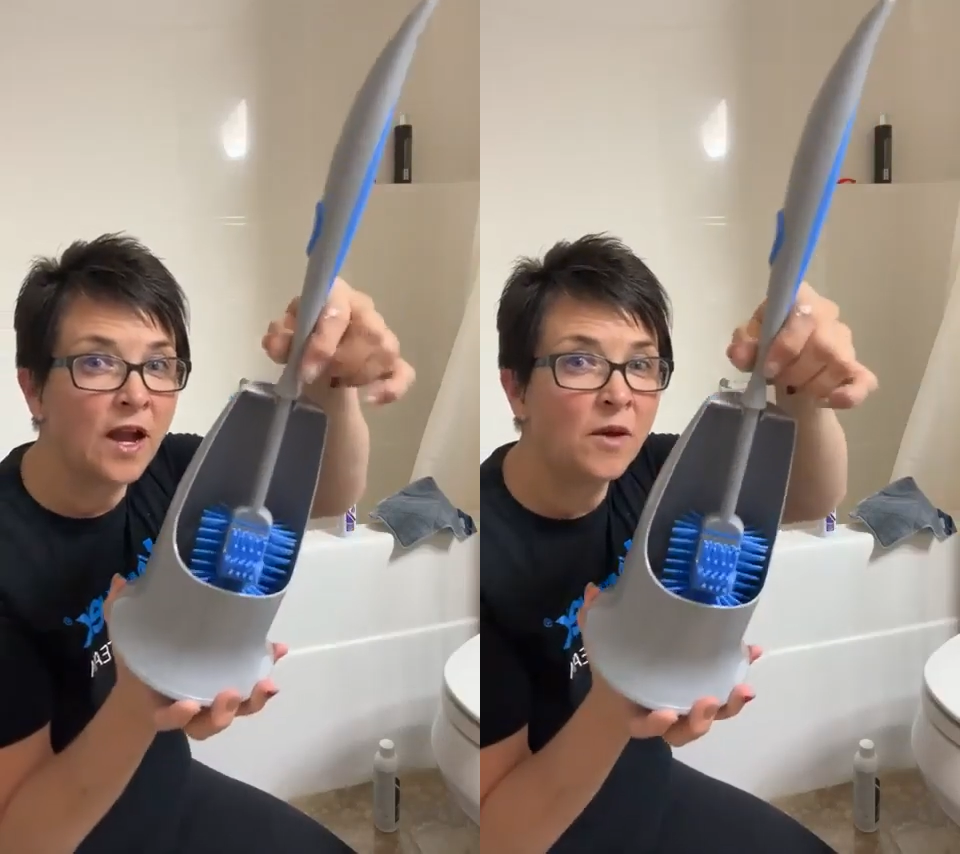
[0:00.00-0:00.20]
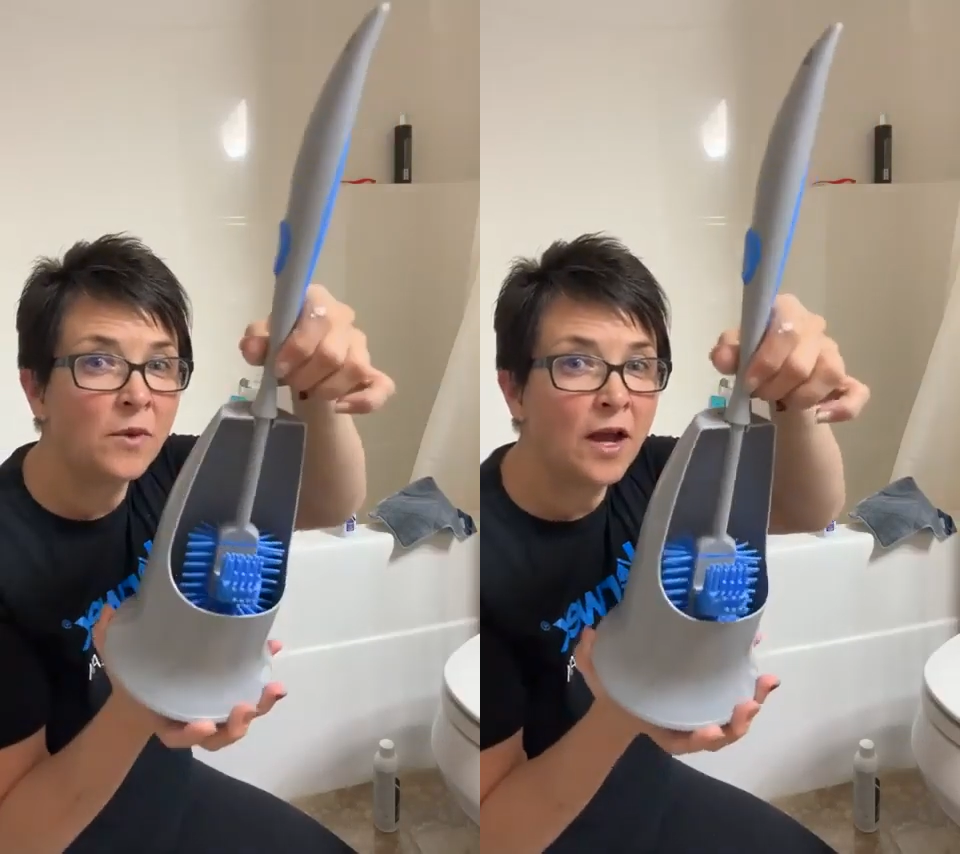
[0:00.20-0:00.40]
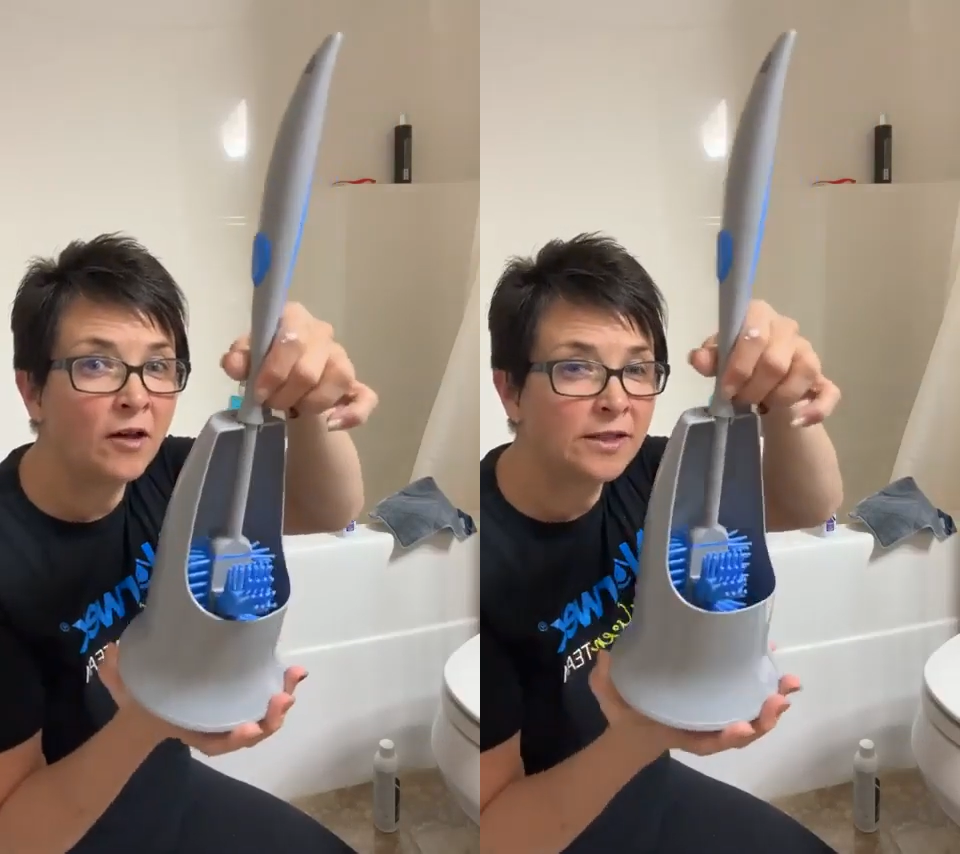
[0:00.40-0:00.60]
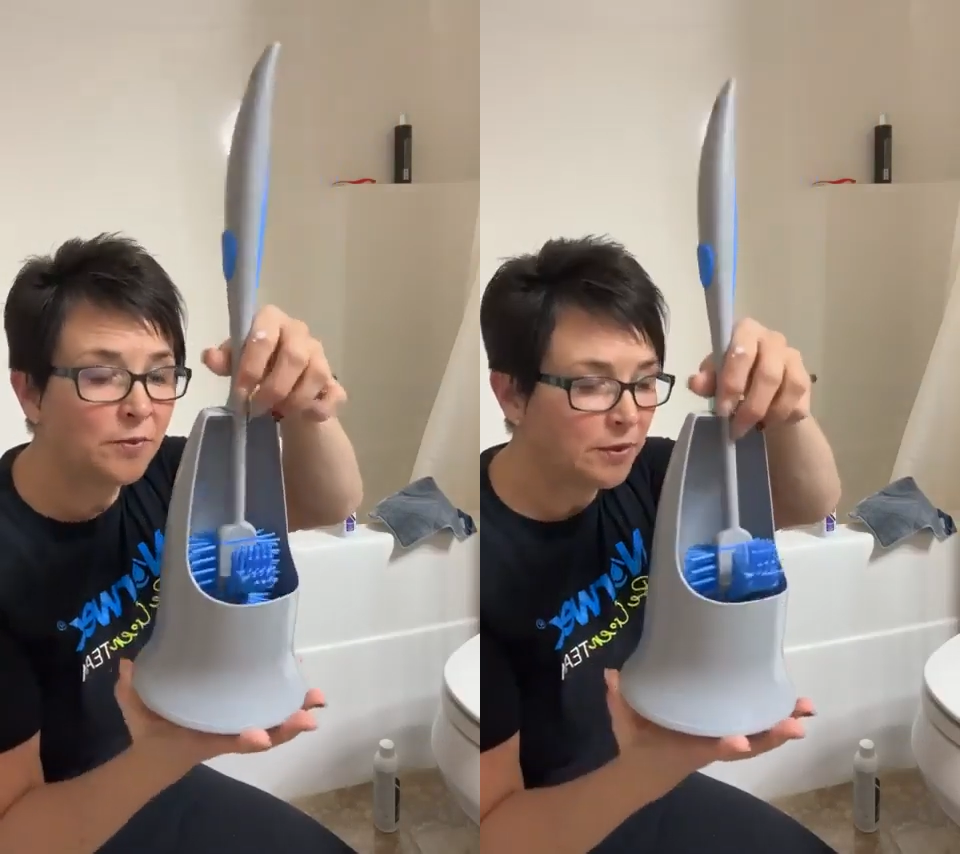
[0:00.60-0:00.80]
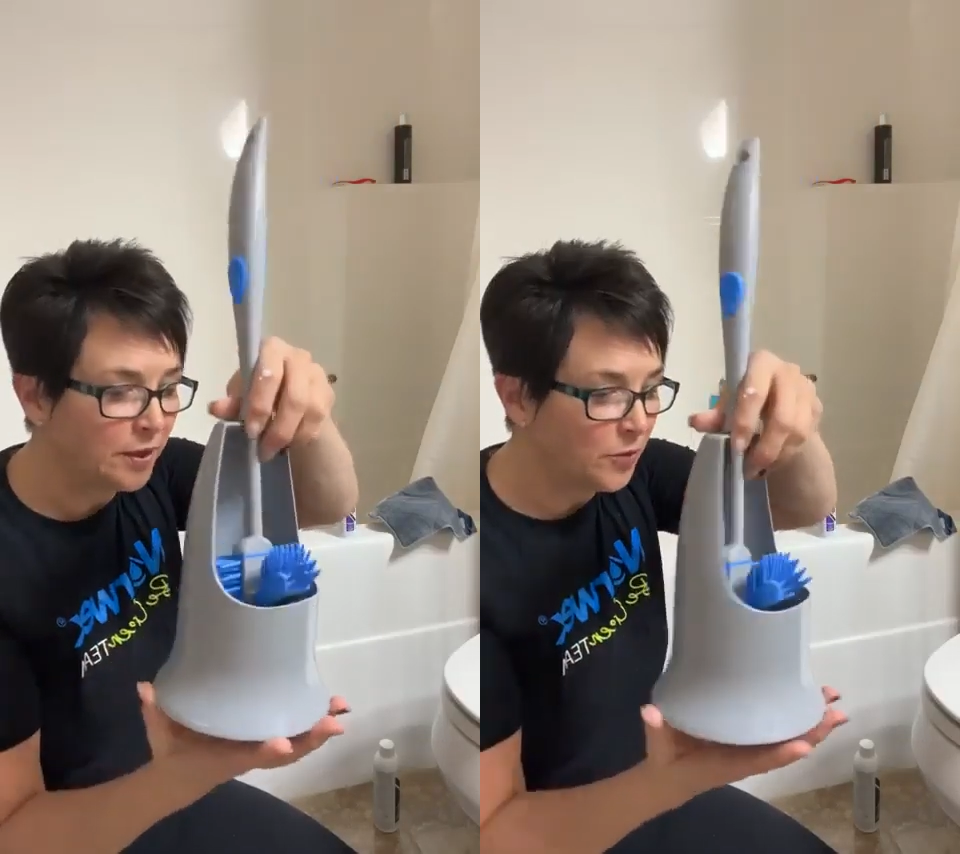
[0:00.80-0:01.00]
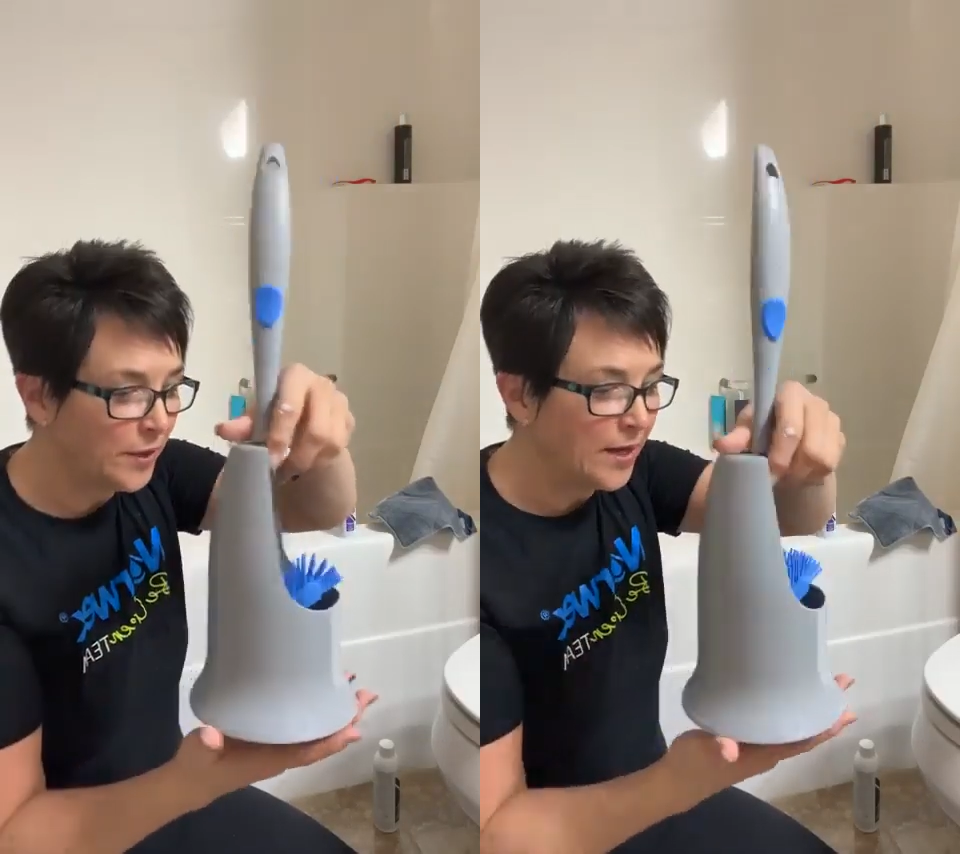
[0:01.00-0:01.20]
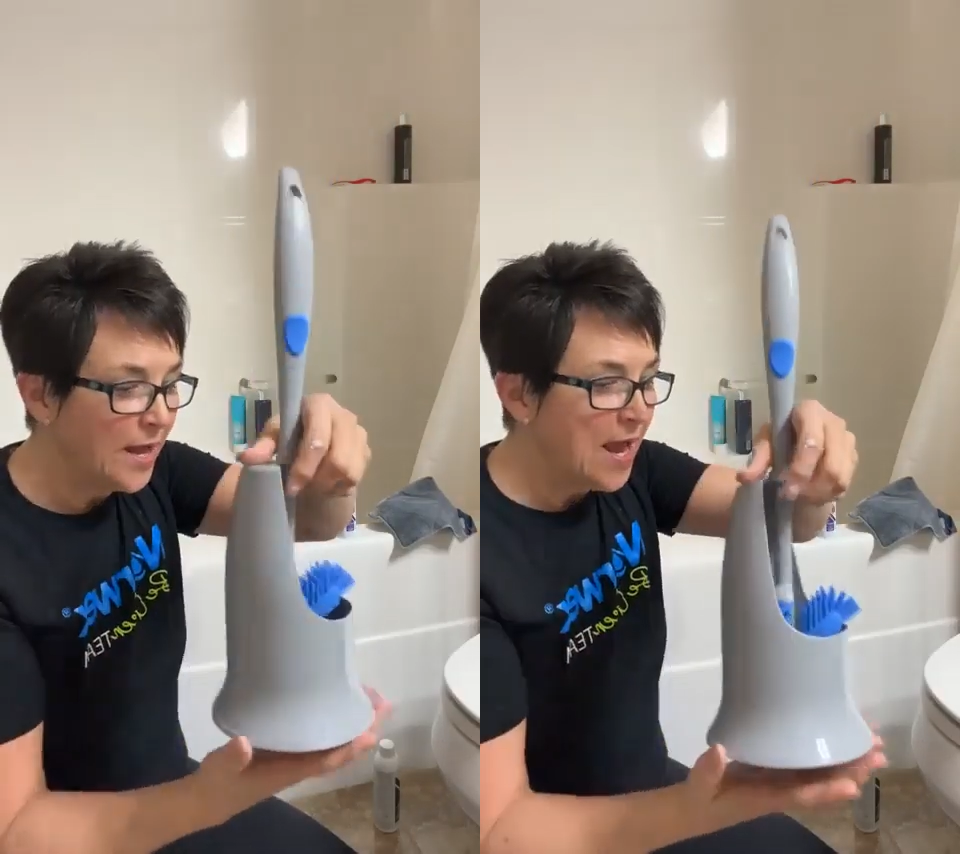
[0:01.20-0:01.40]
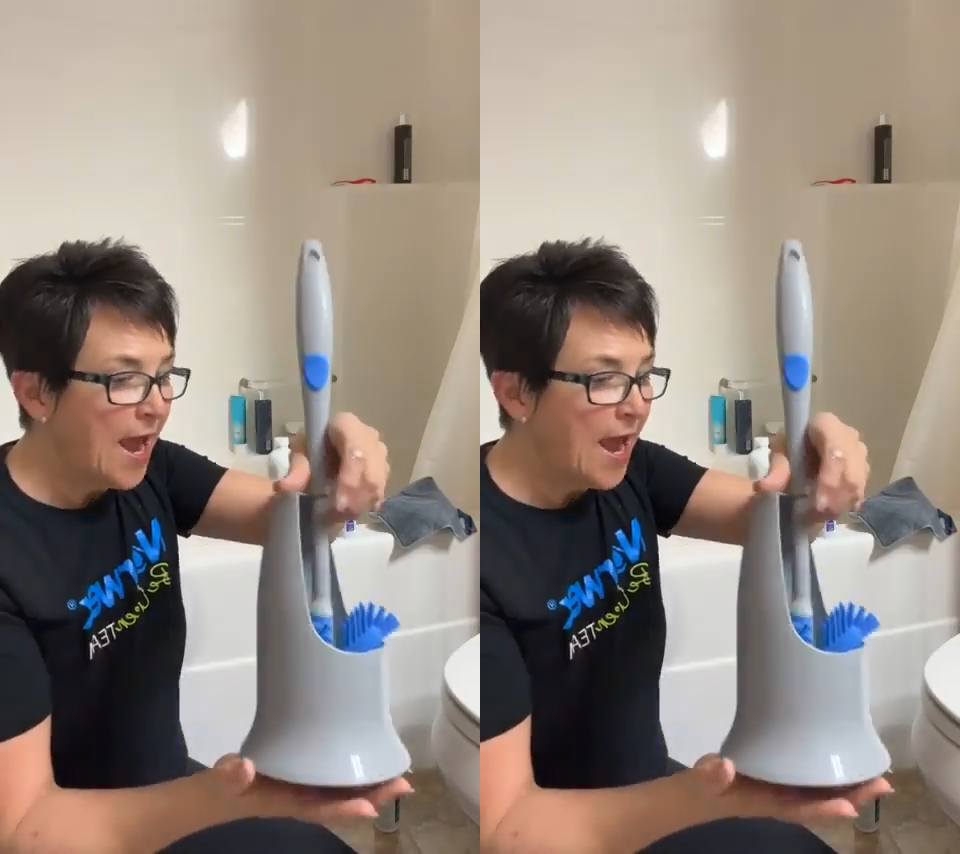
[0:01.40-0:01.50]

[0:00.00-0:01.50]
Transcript: held up a little bit,